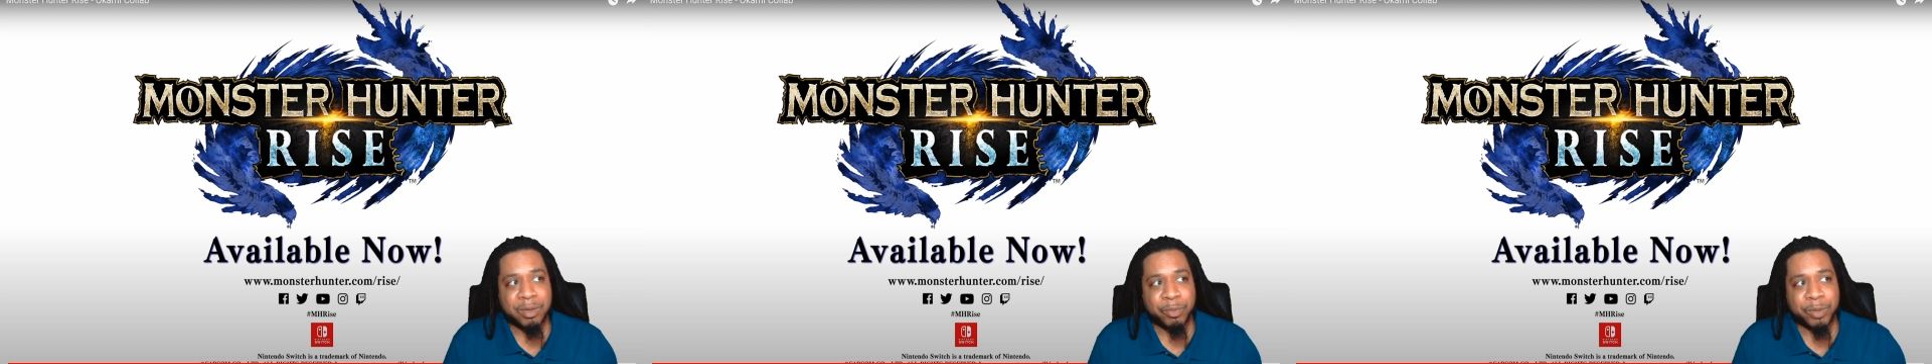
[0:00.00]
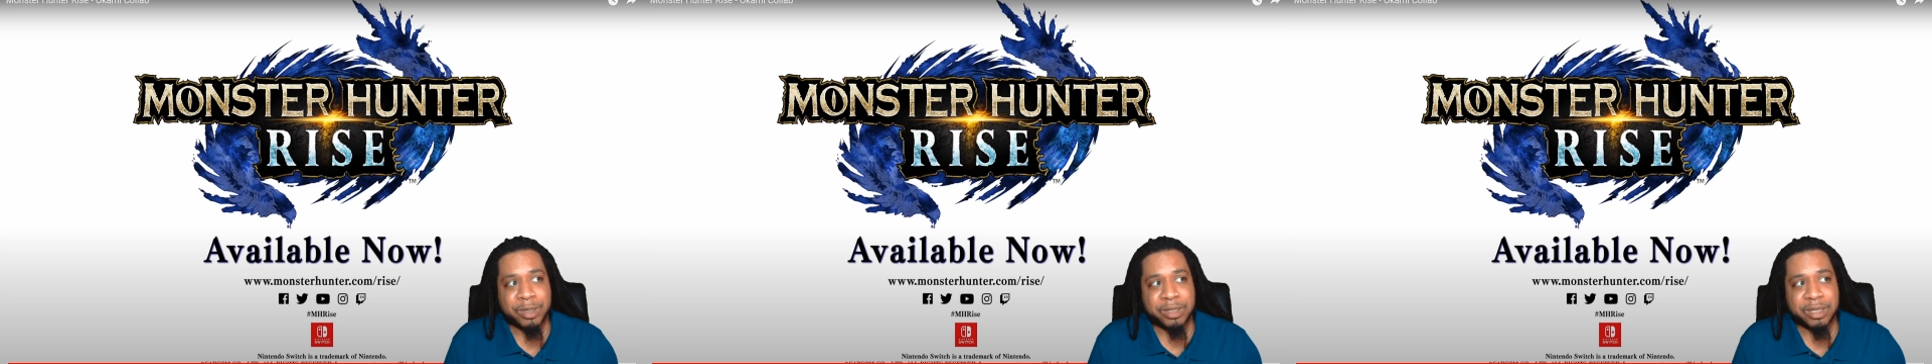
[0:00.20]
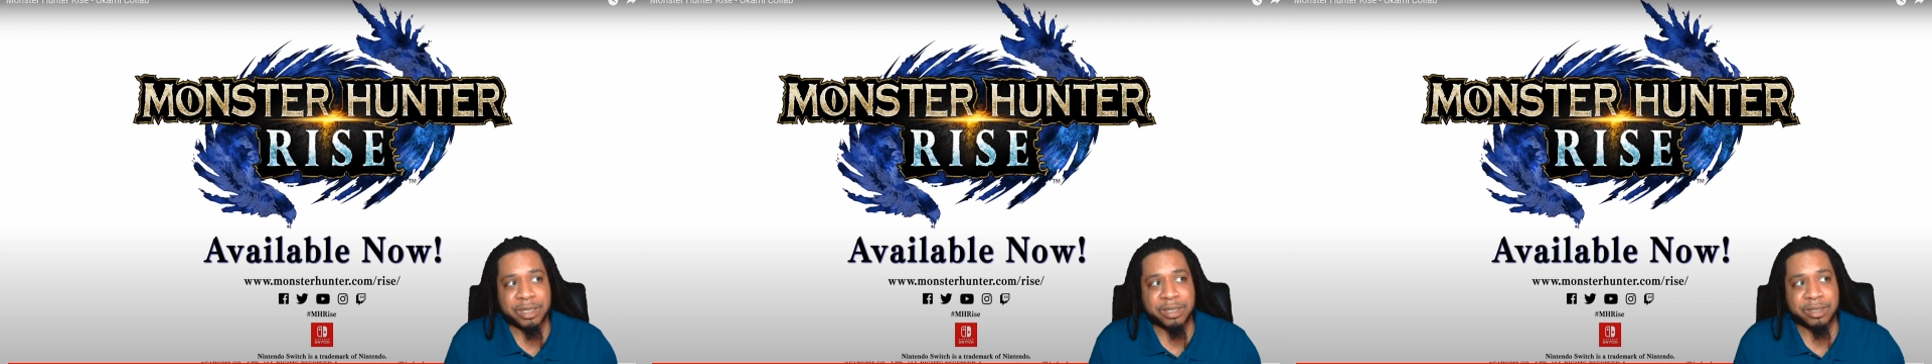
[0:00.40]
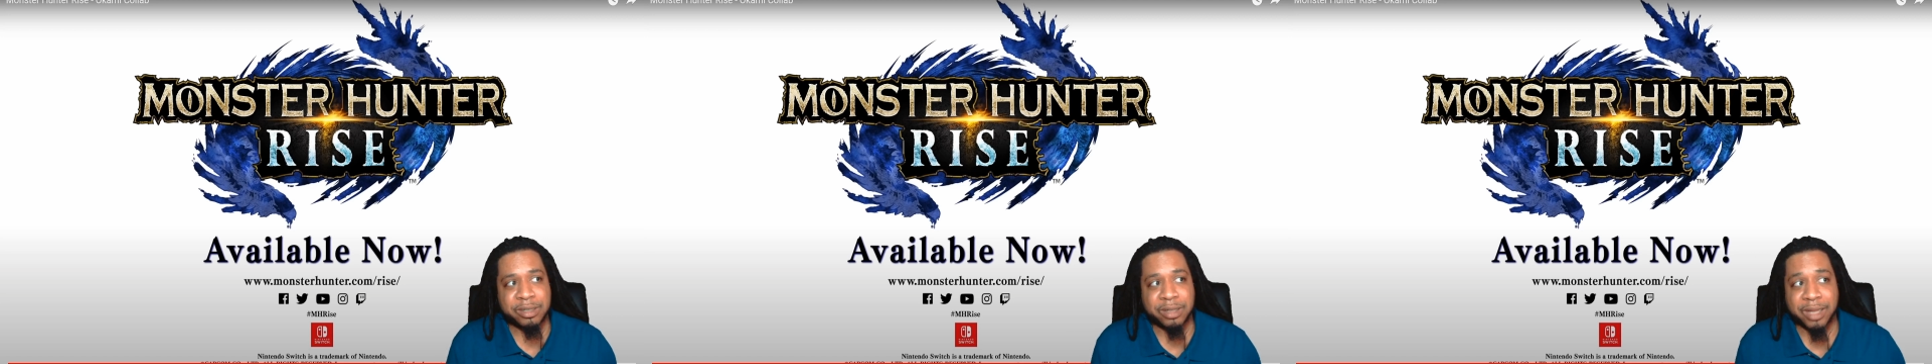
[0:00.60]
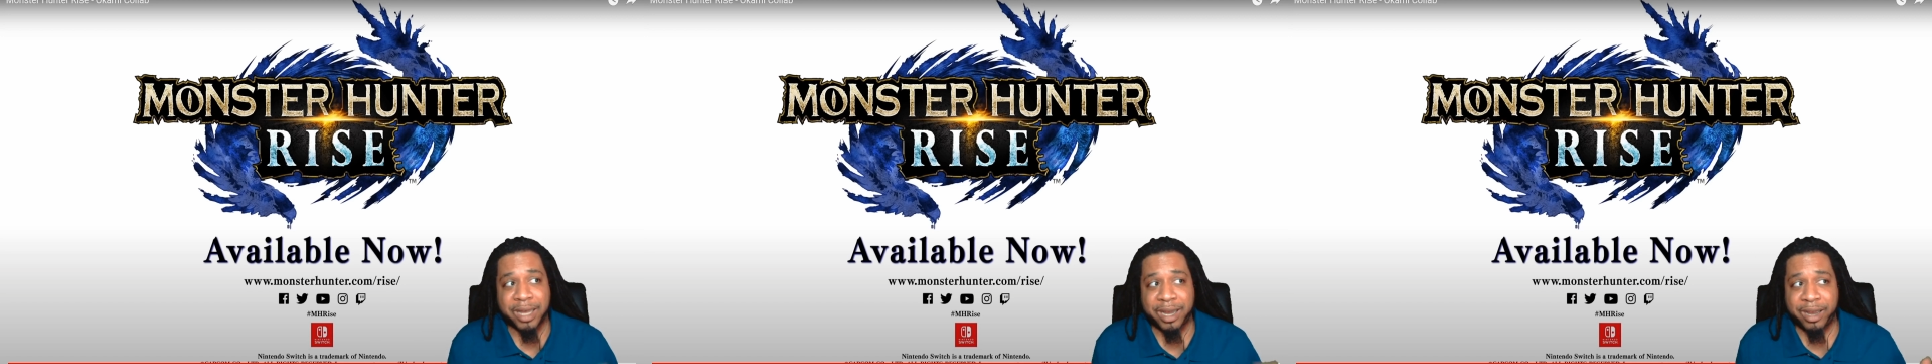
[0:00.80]
once it's
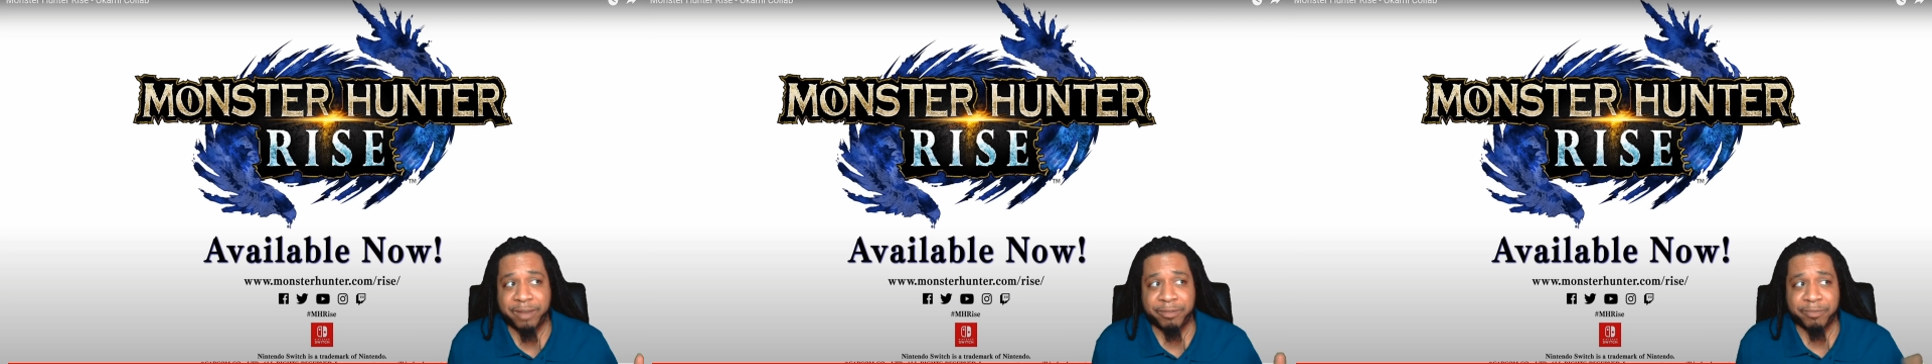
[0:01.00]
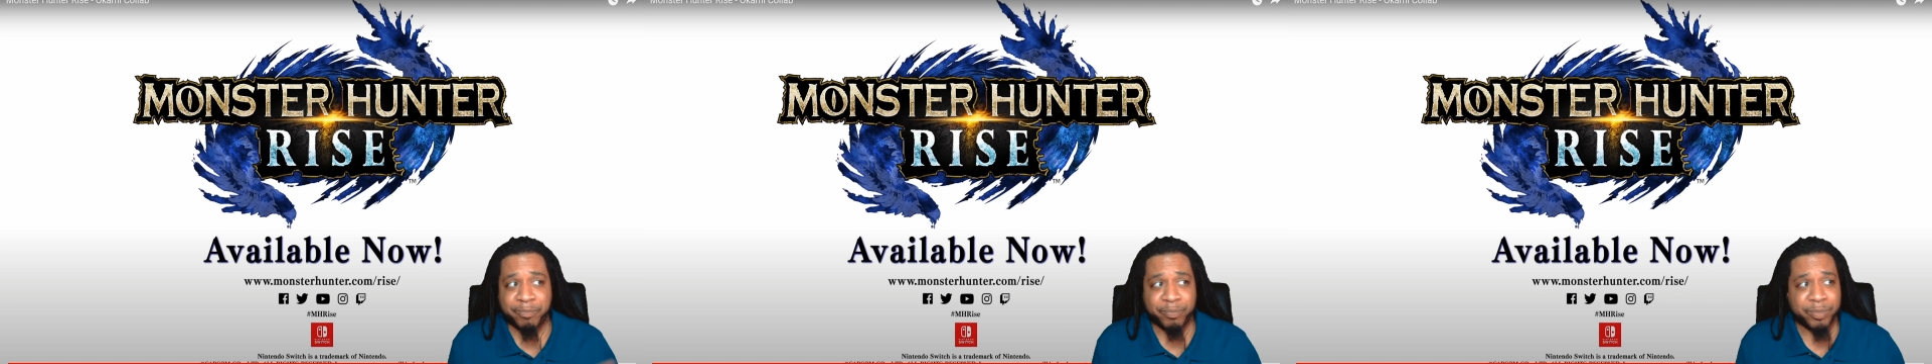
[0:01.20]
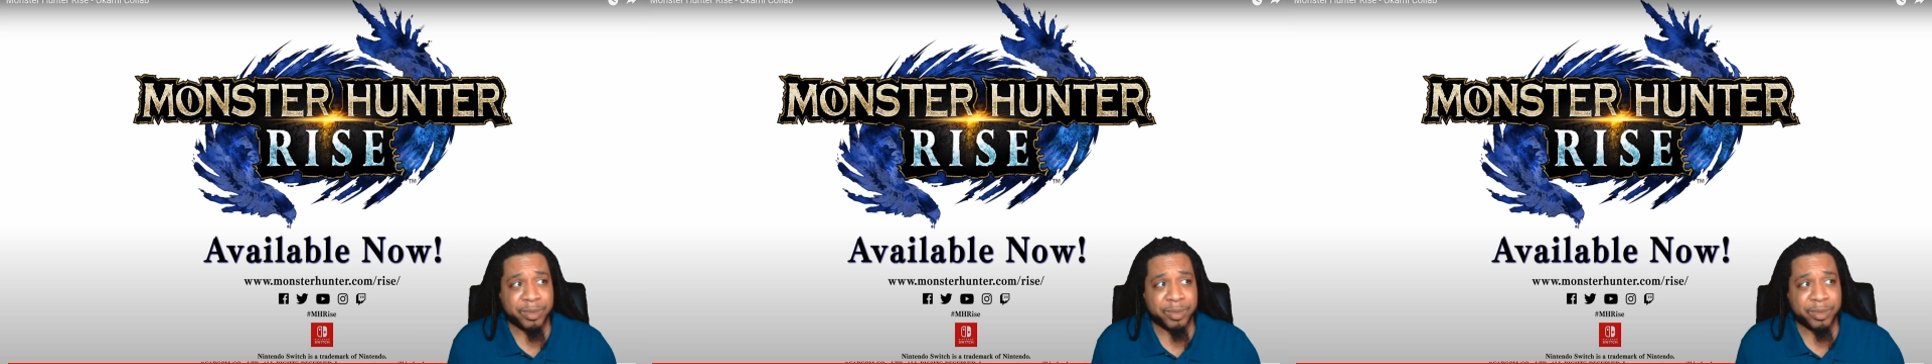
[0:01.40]
live